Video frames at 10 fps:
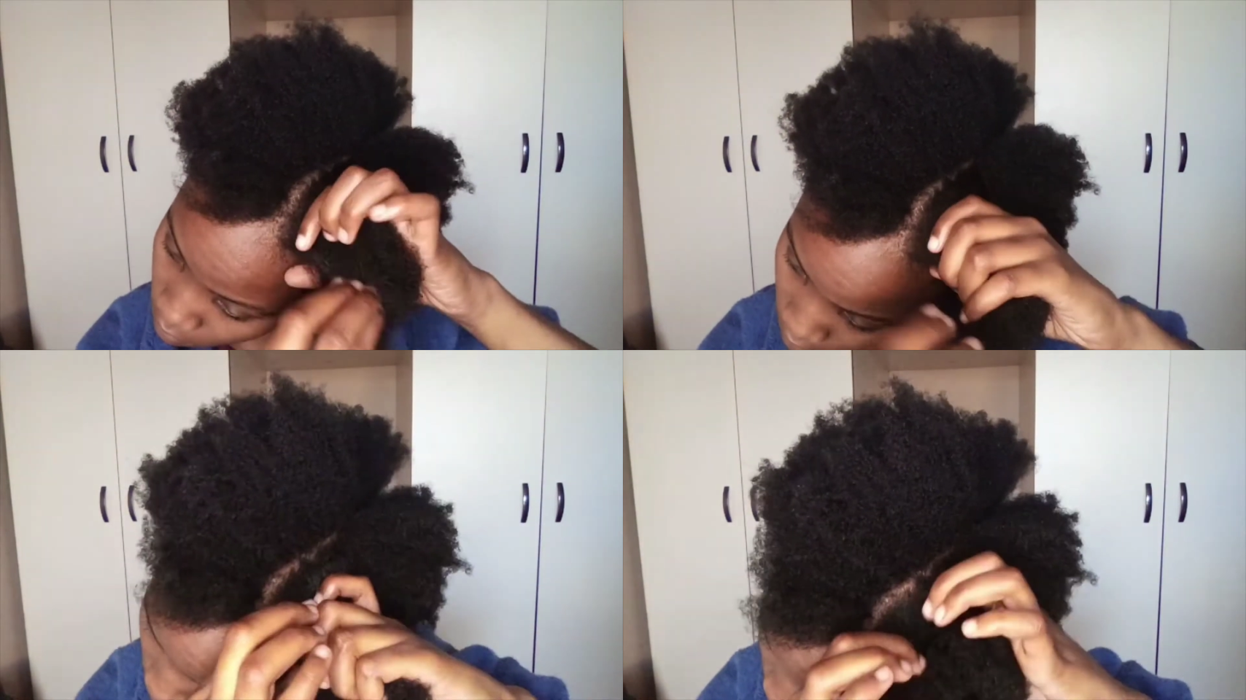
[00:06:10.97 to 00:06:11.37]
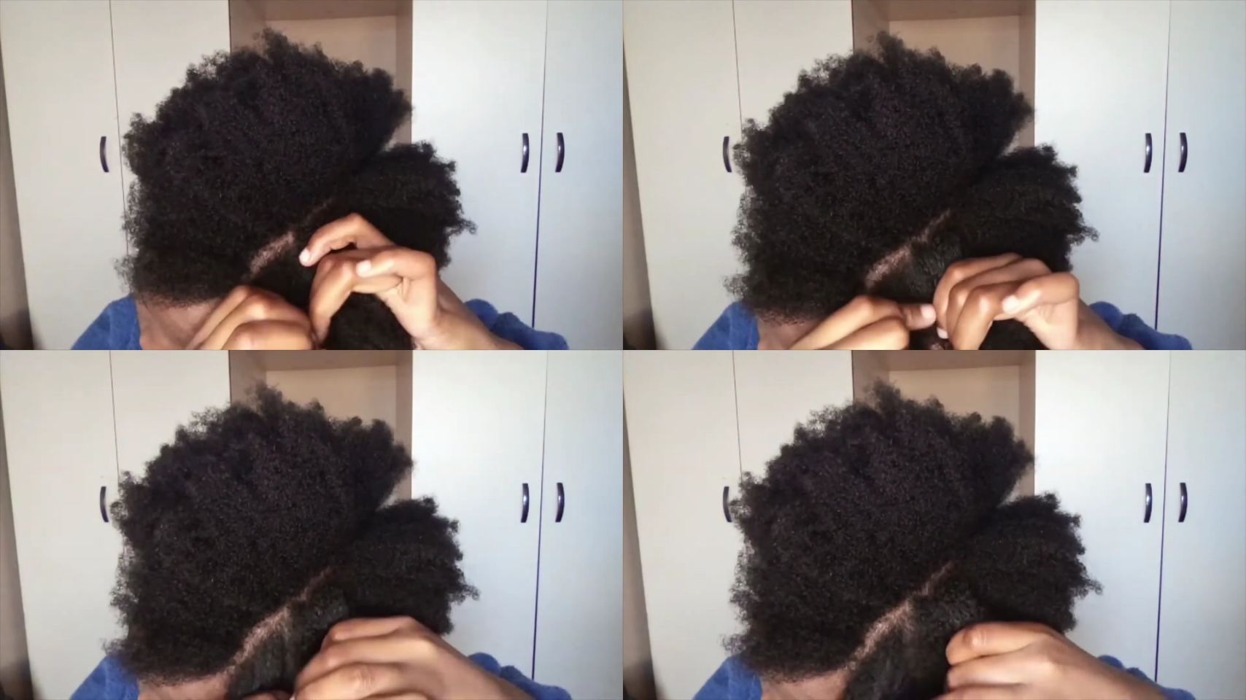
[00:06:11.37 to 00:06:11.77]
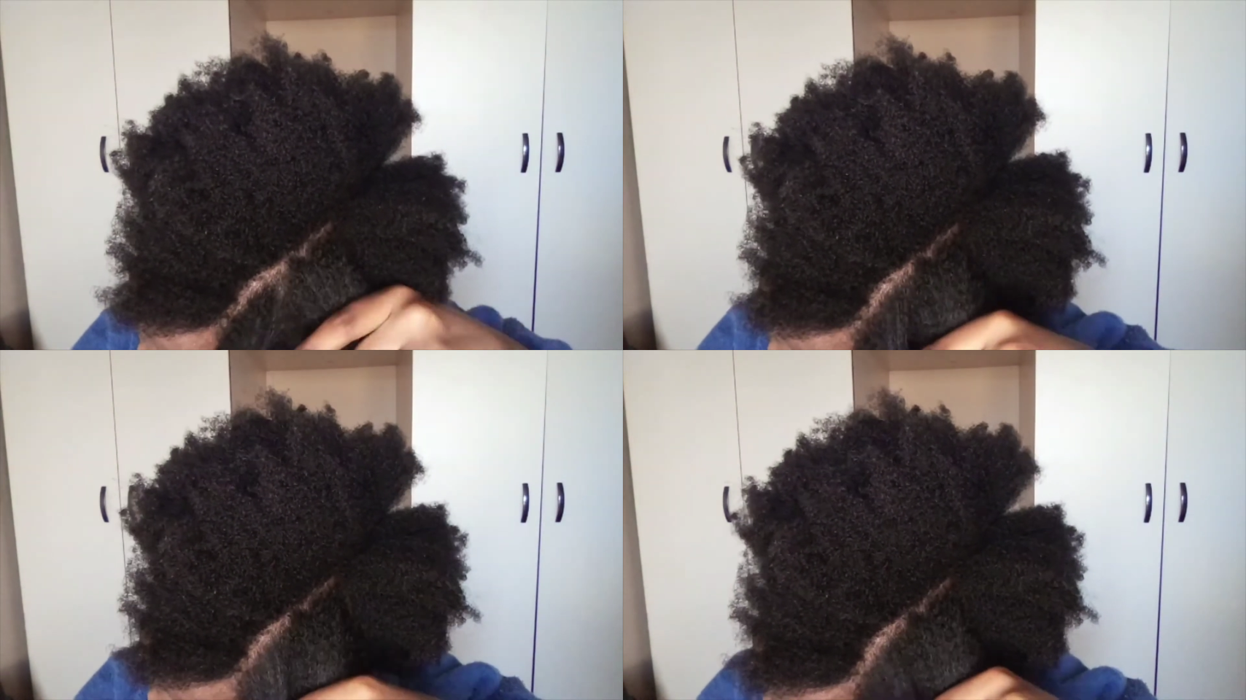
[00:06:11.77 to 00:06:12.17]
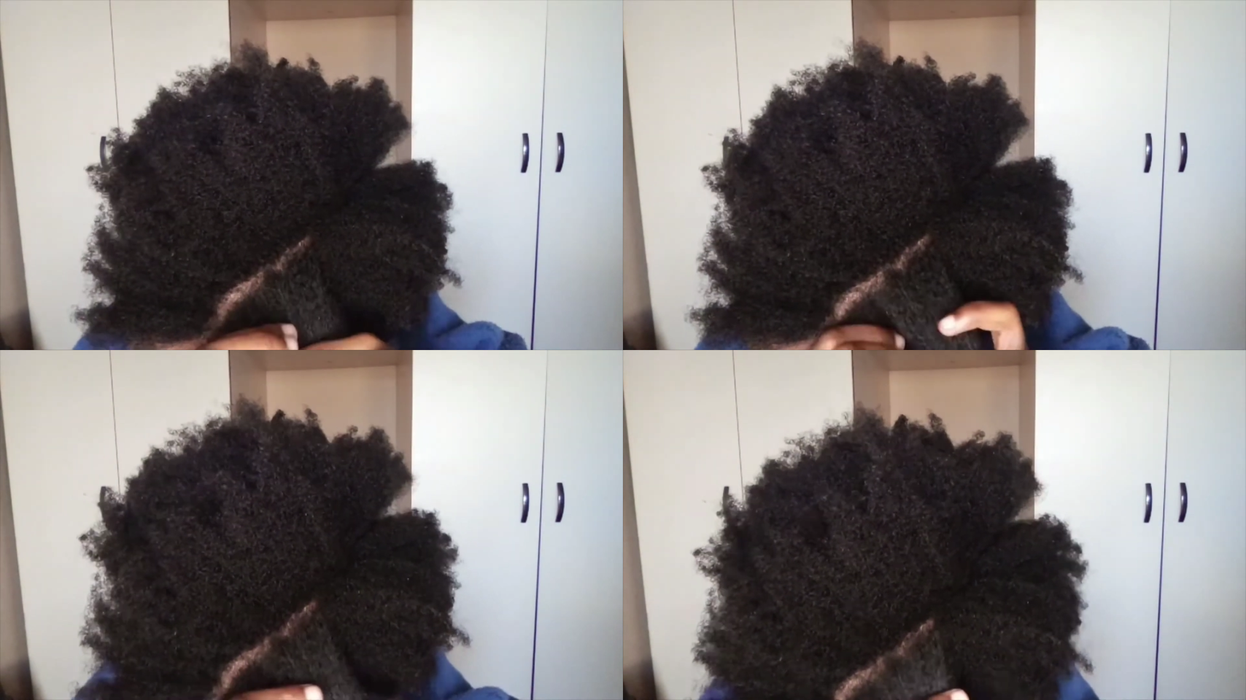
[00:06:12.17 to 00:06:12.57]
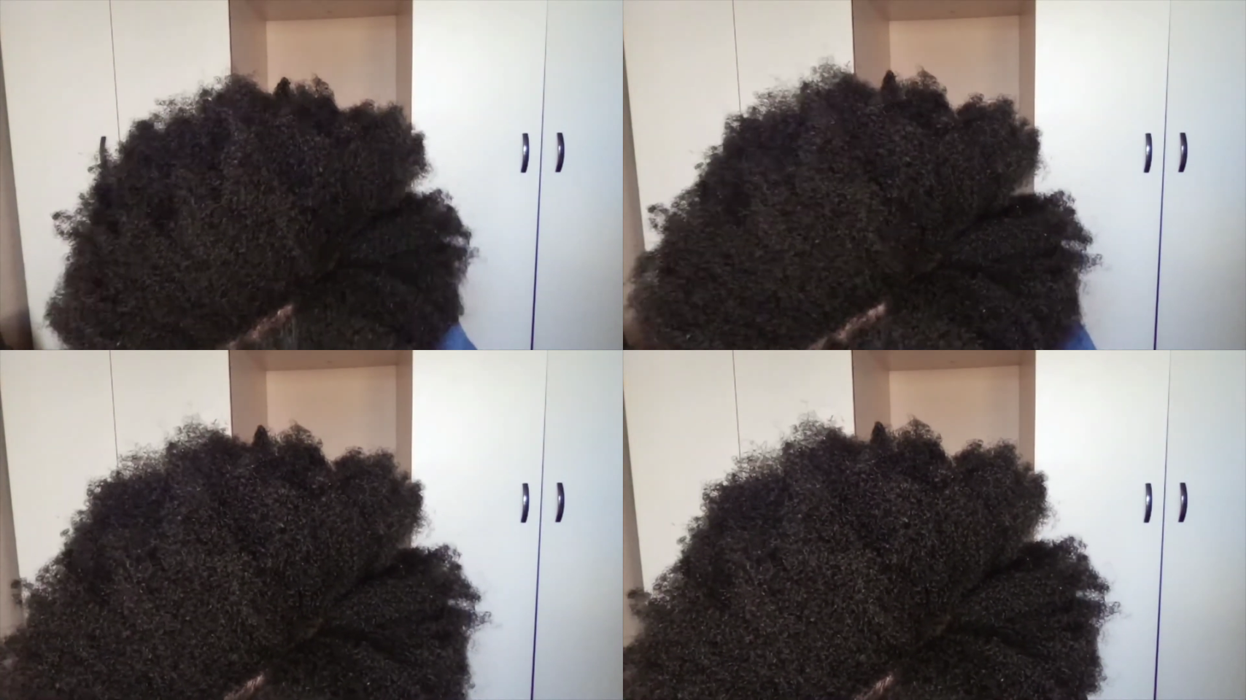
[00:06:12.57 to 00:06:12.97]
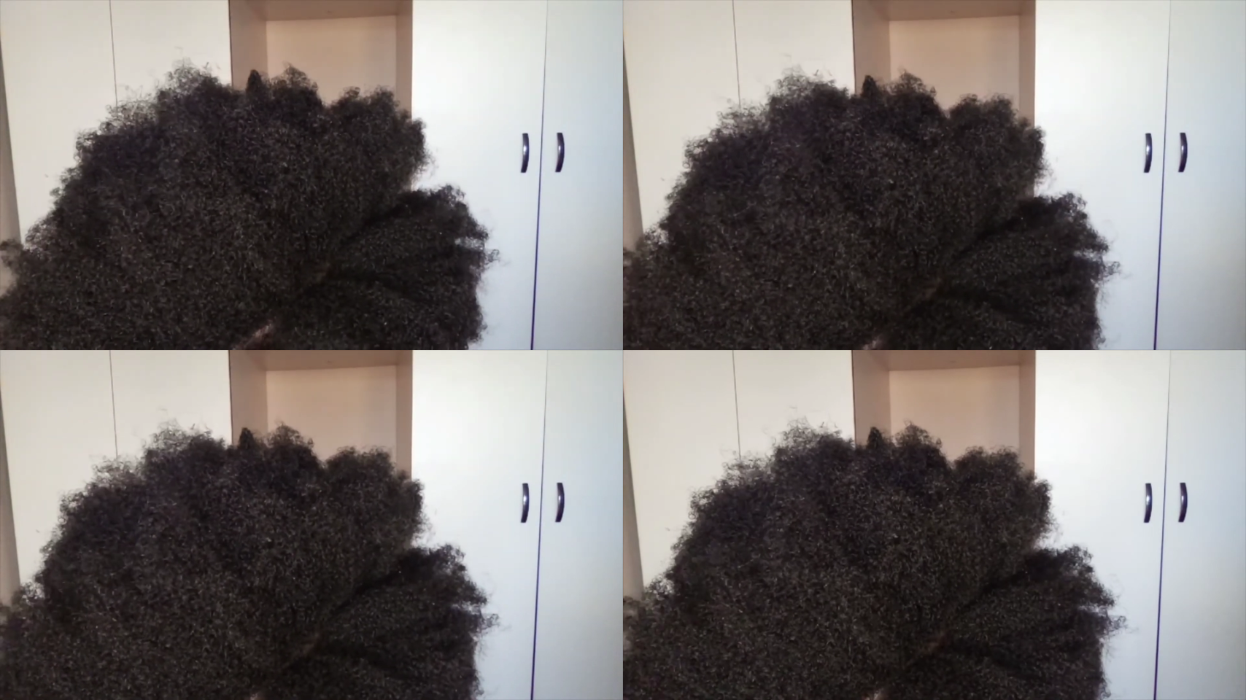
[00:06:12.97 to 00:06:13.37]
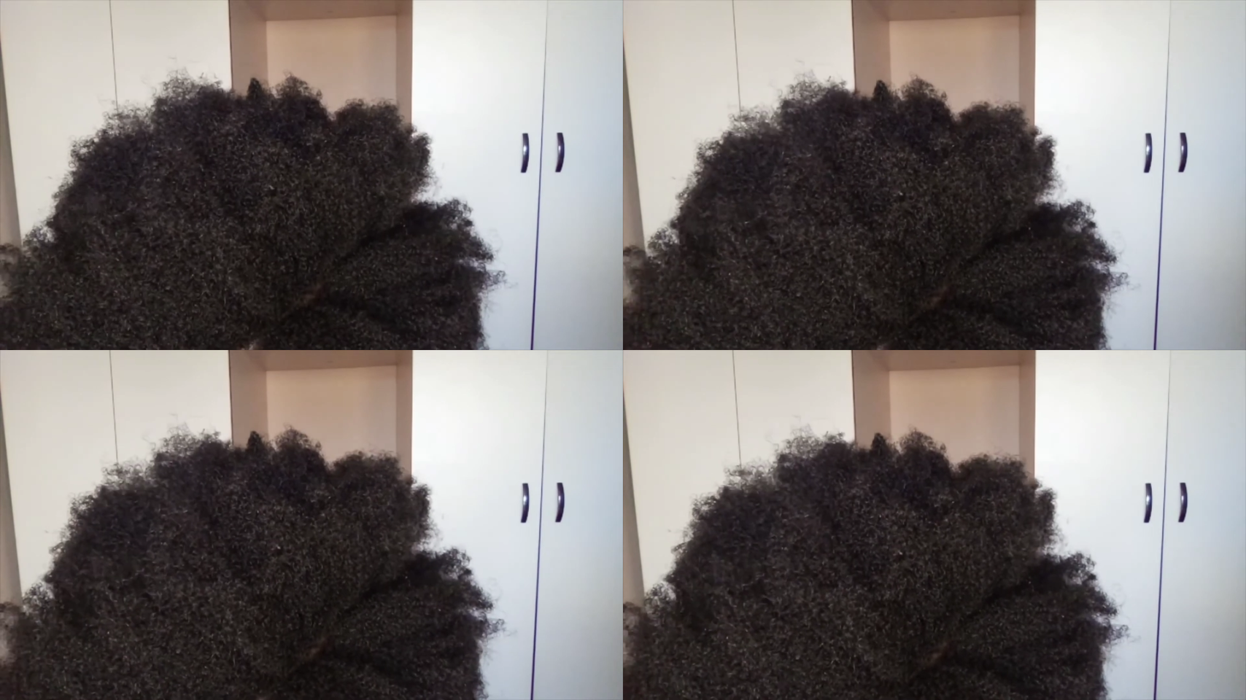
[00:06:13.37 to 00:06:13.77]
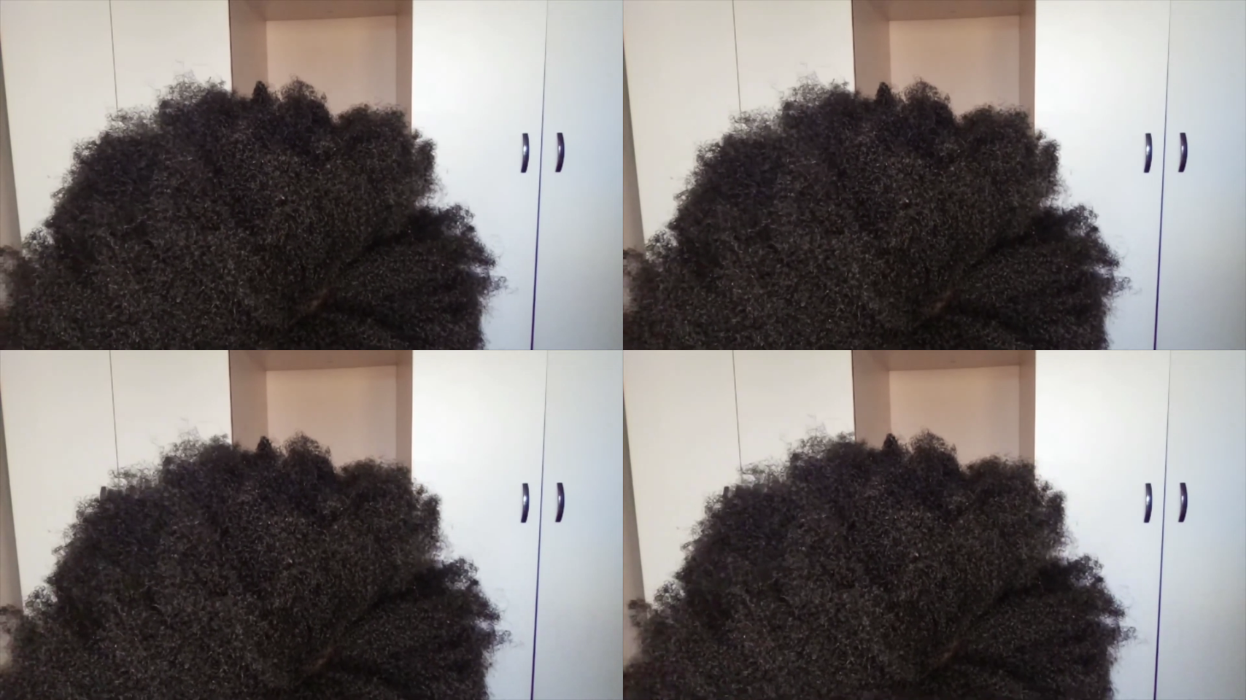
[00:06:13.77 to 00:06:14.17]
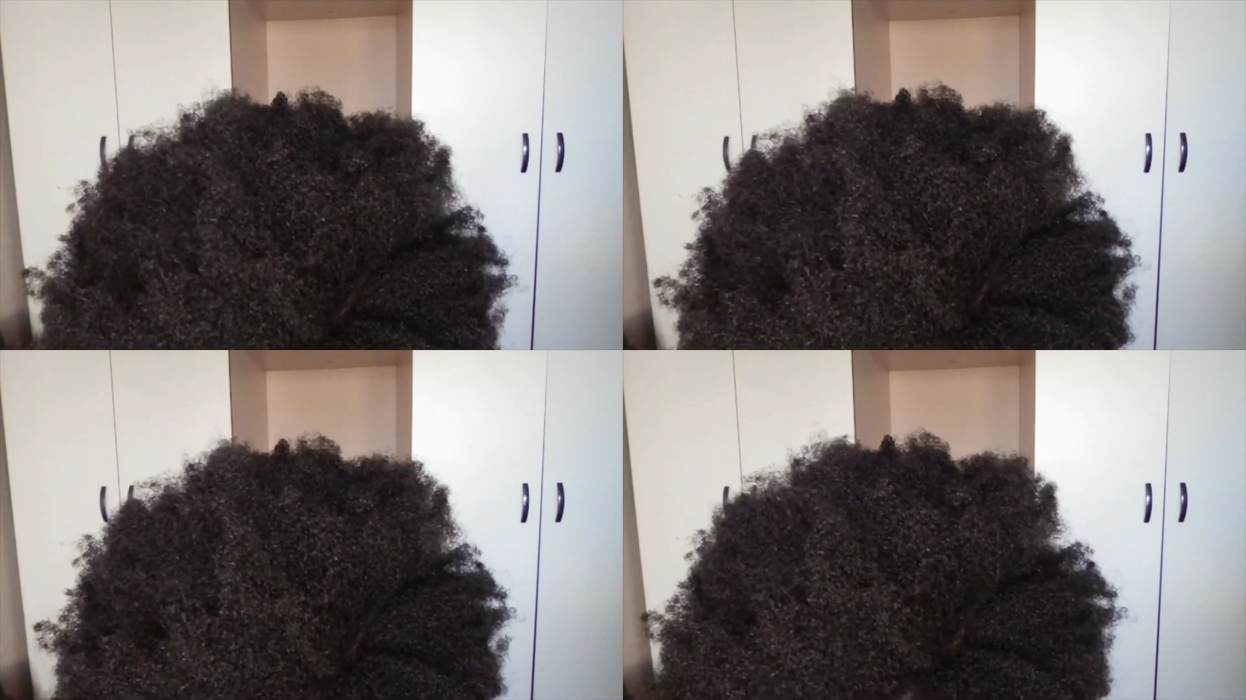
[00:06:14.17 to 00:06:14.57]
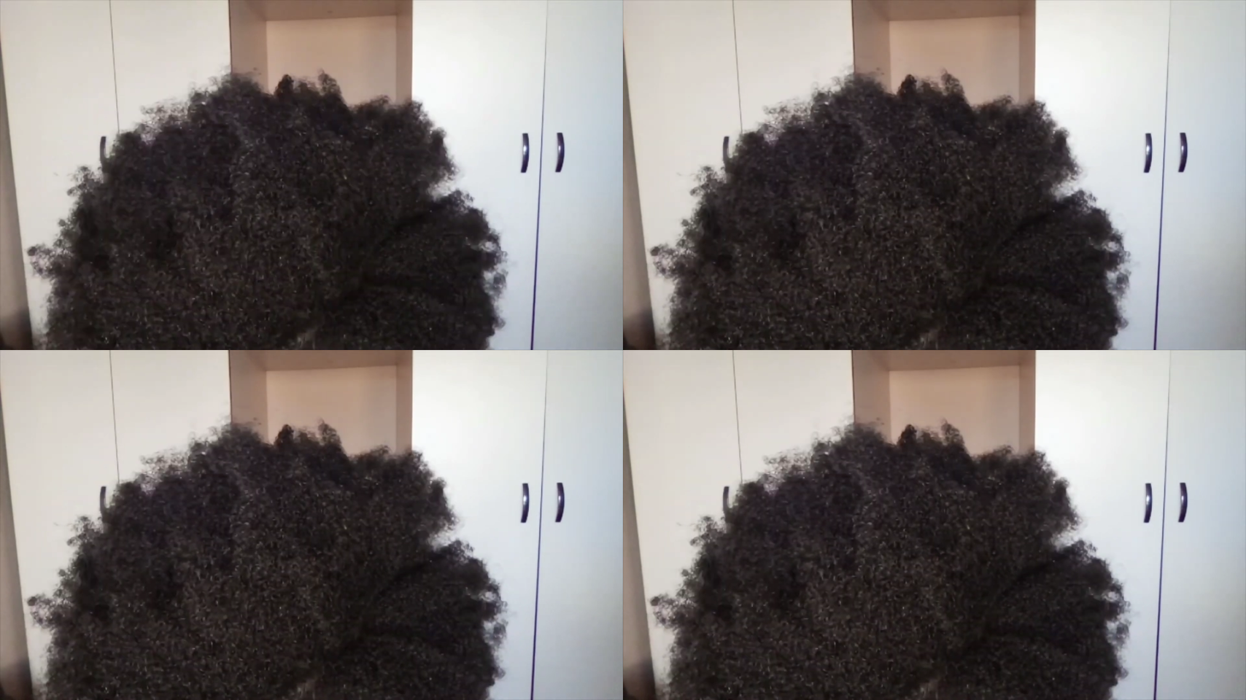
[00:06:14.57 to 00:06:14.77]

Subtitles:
No face is visible, so there are no lips to read.